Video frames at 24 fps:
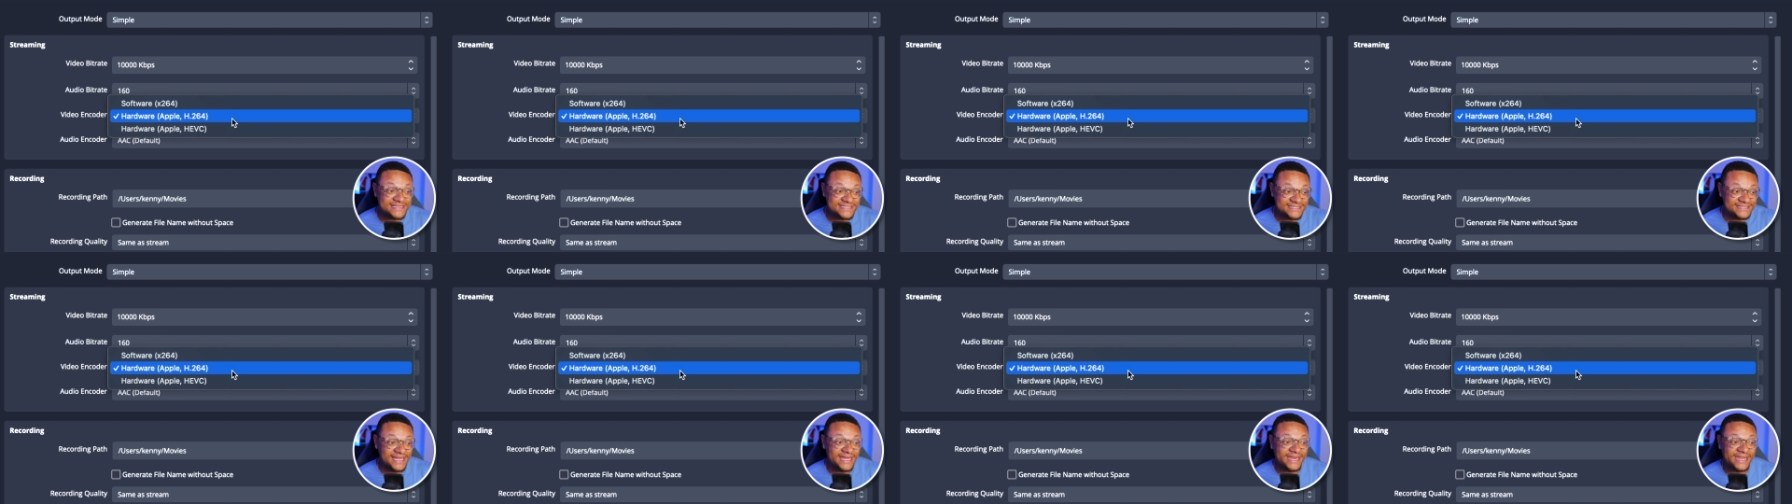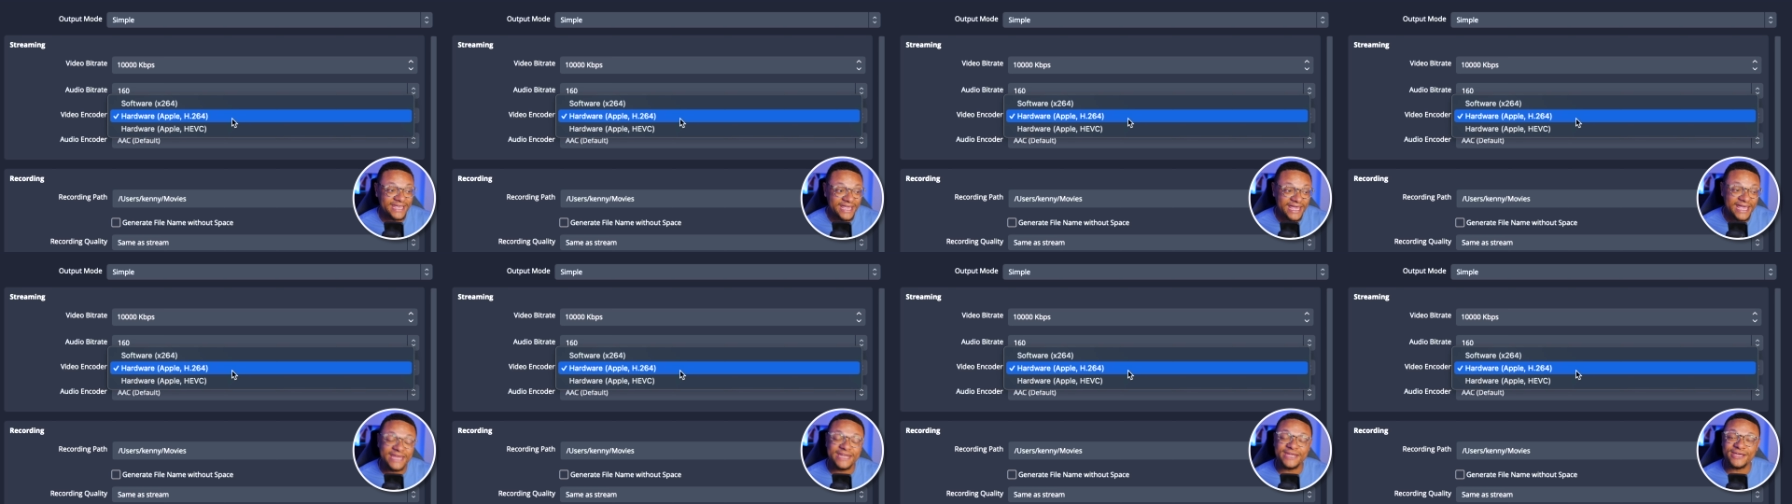
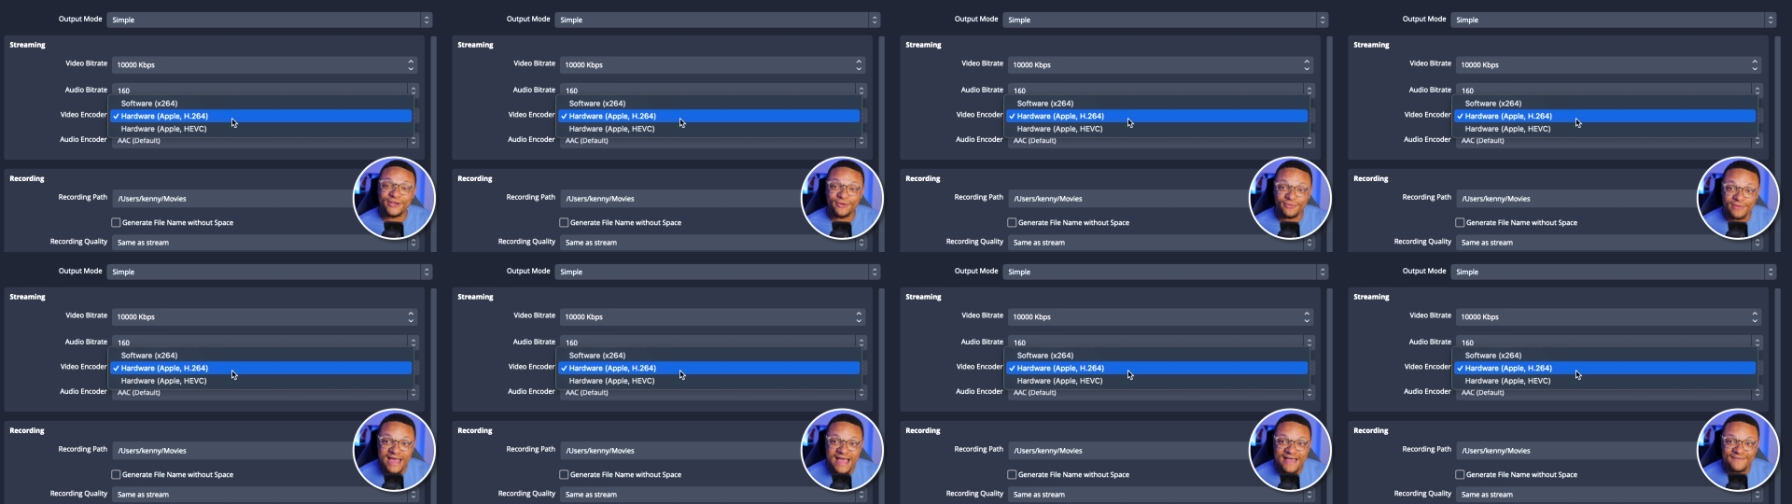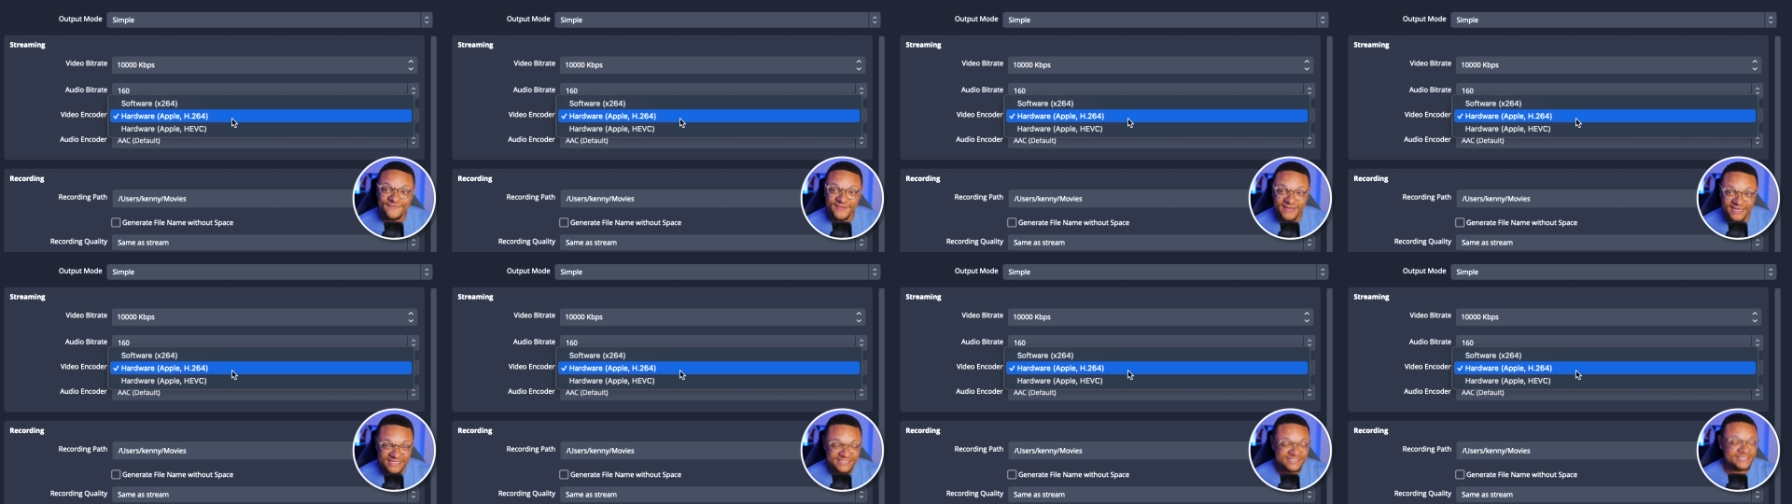dedicated
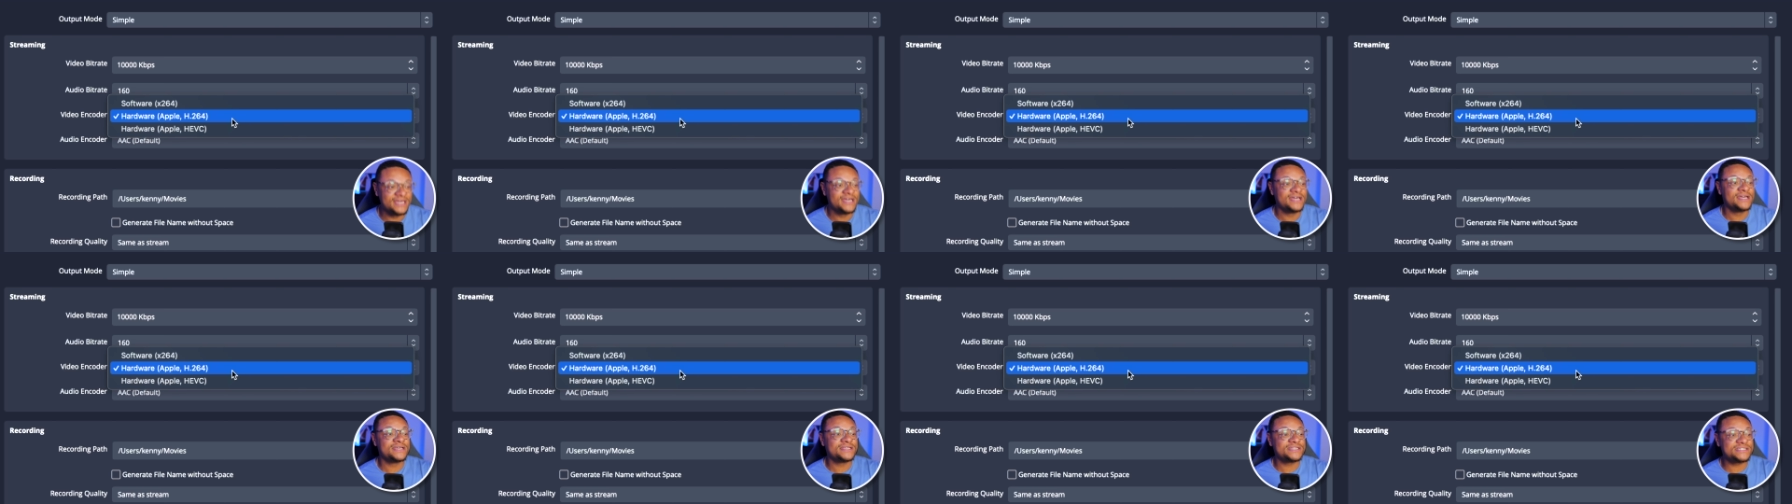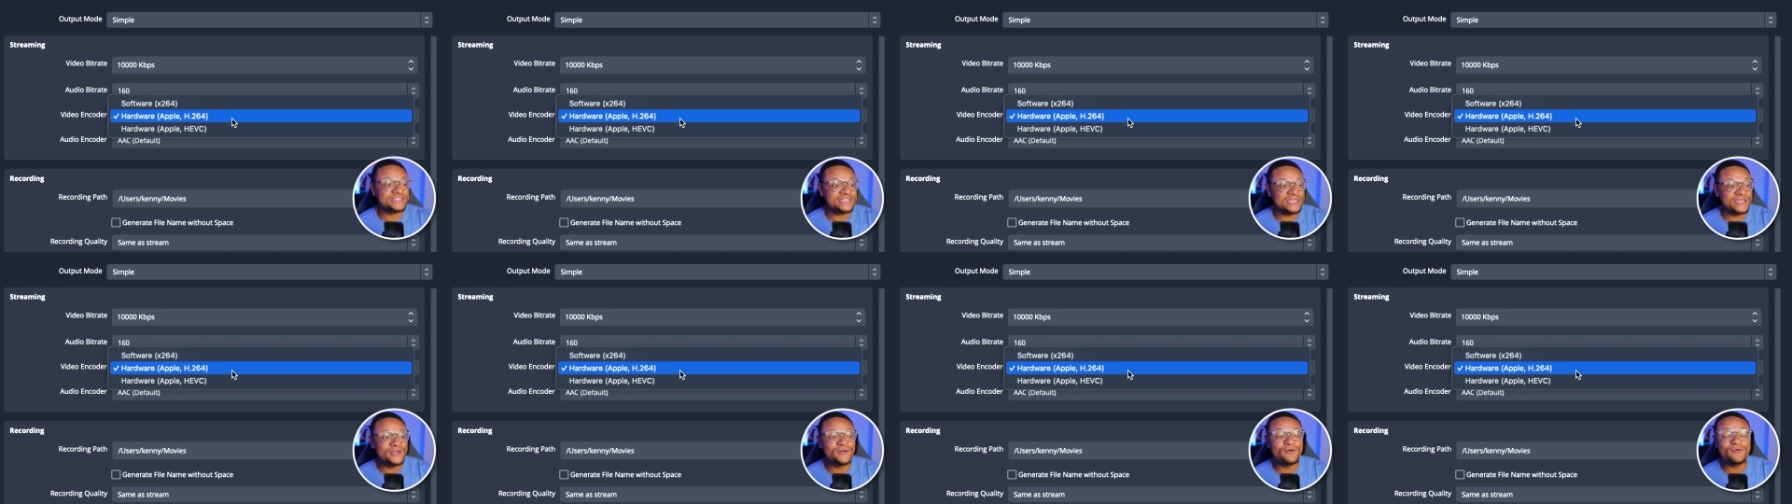graphics,
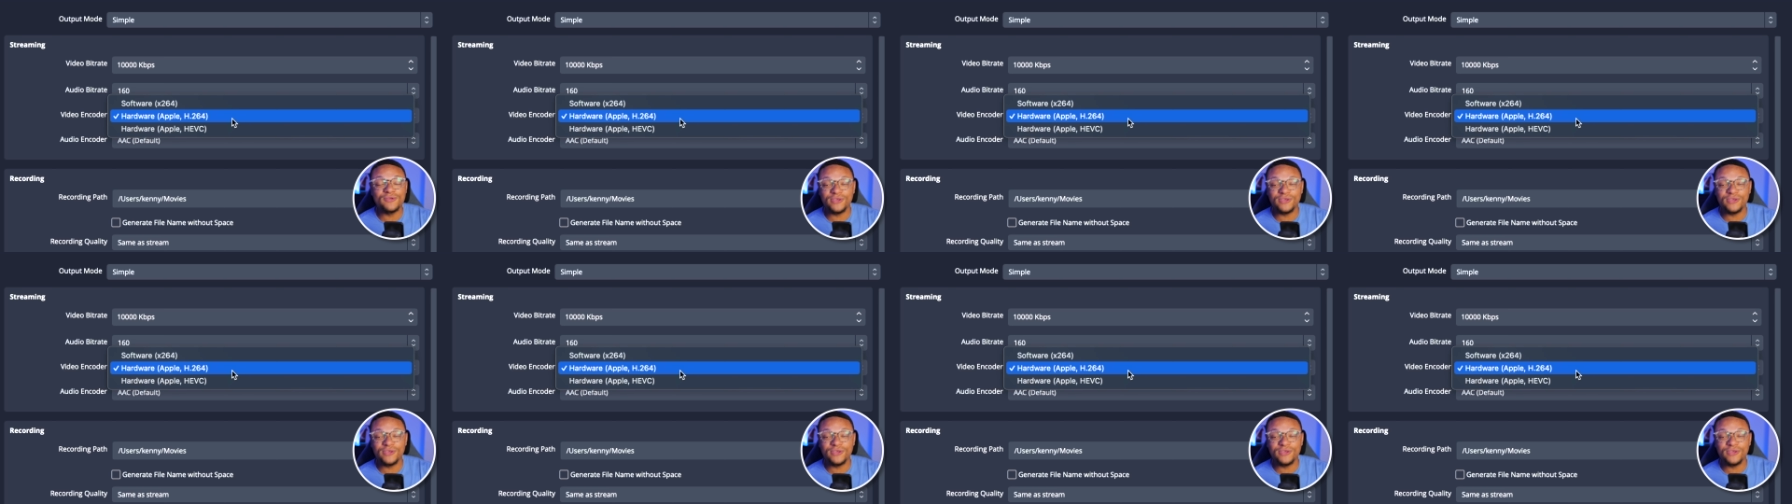still